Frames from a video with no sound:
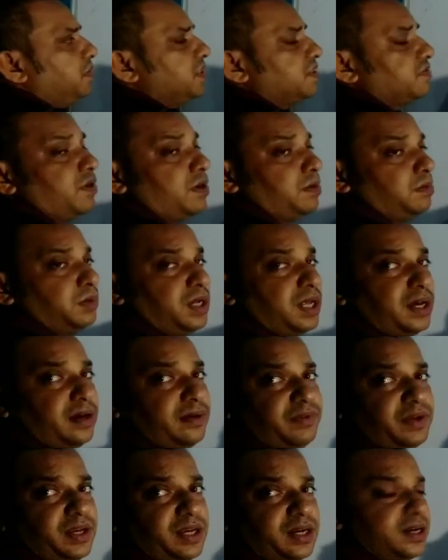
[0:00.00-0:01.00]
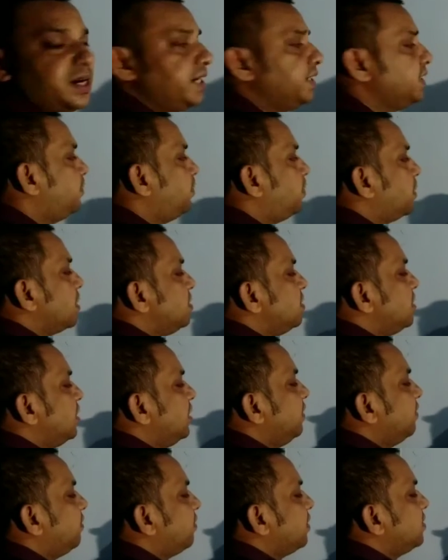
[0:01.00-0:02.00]
this formula we can write the potential
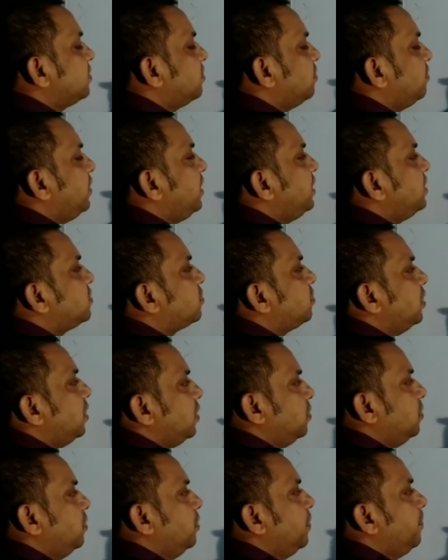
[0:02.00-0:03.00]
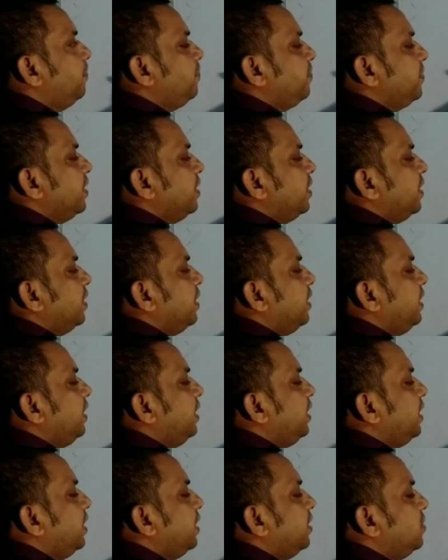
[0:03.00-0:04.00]
difference V is equal to
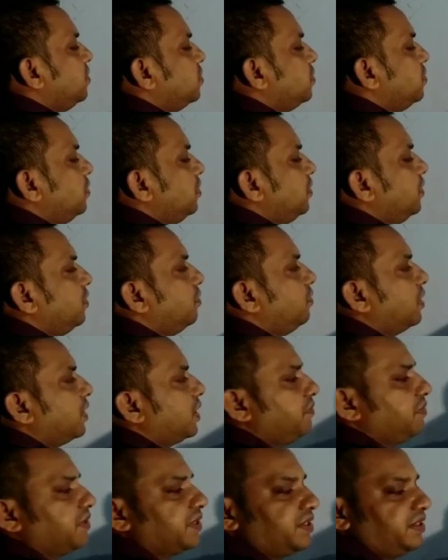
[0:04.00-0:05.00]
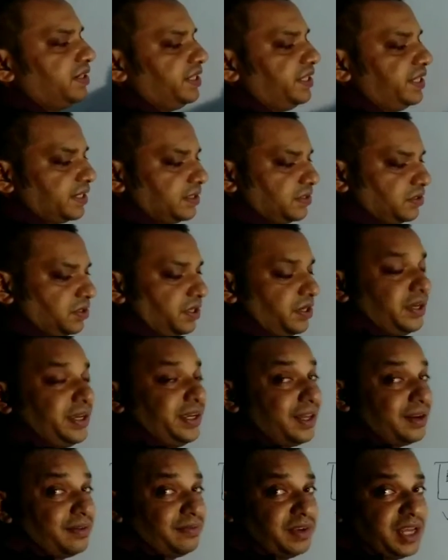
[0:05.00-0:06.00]
E into whatever the dx. So
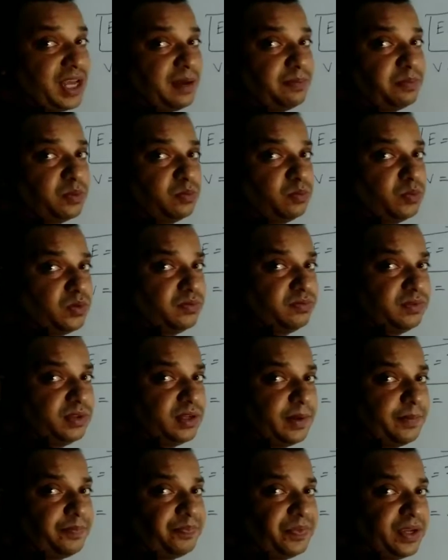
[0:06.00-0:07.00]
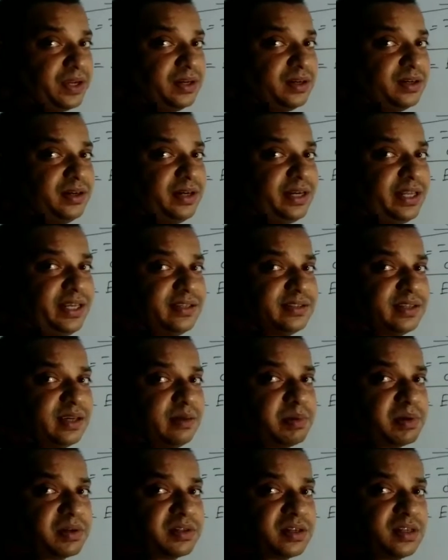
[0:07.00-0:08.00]
here we have to move the d
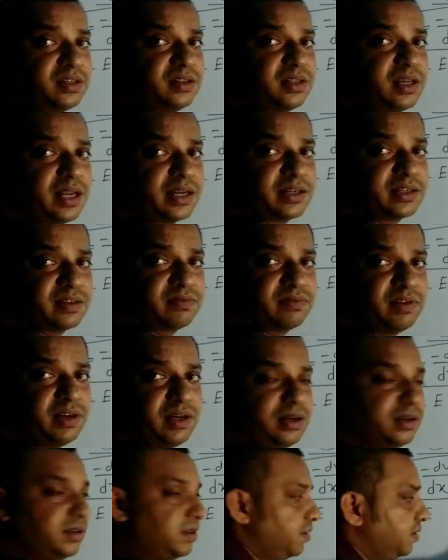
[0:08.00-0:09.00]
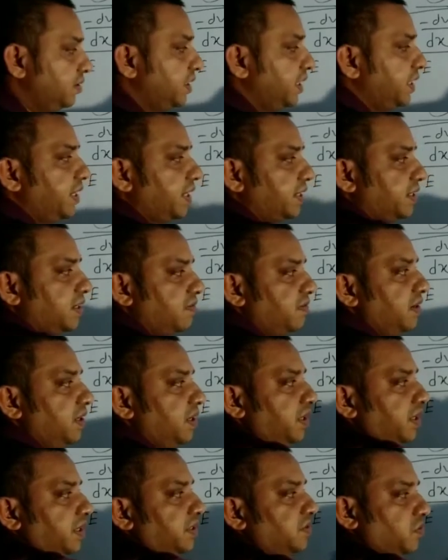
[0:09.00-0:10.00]
separation in the electric field. The electric
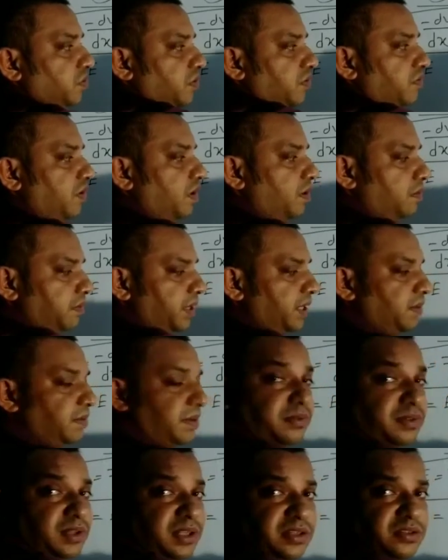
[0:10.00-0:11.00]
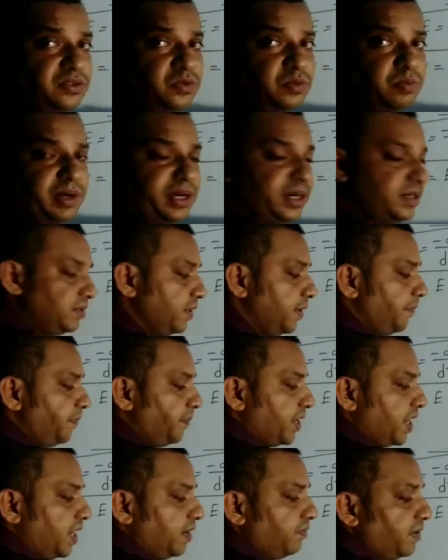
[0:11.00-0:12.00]
field is uniform in between these two plates,
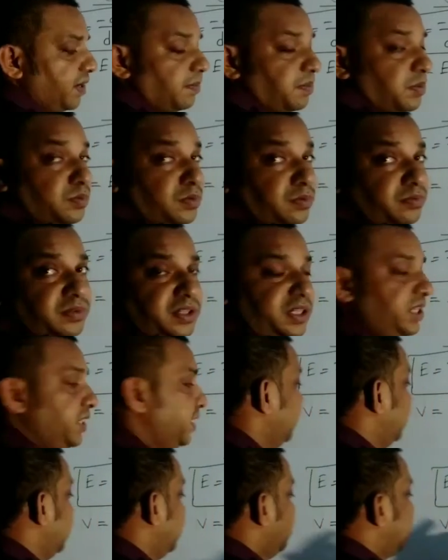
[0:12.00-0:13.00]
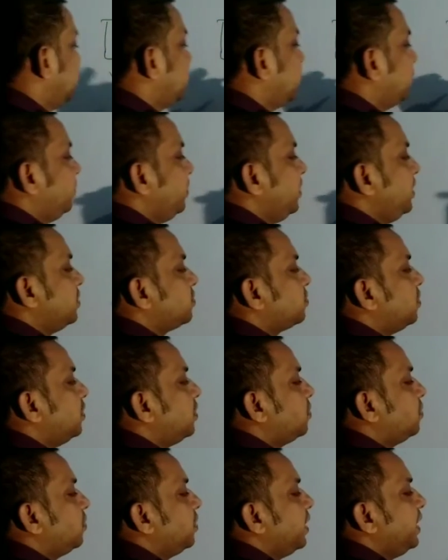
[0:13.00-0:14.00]
and we have to move the d. So V is equal
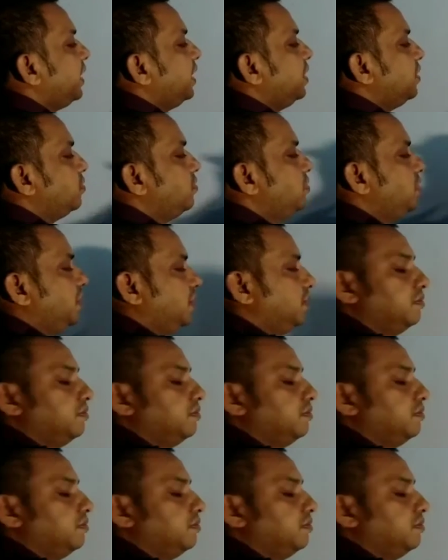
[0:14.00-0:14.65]
to E into D.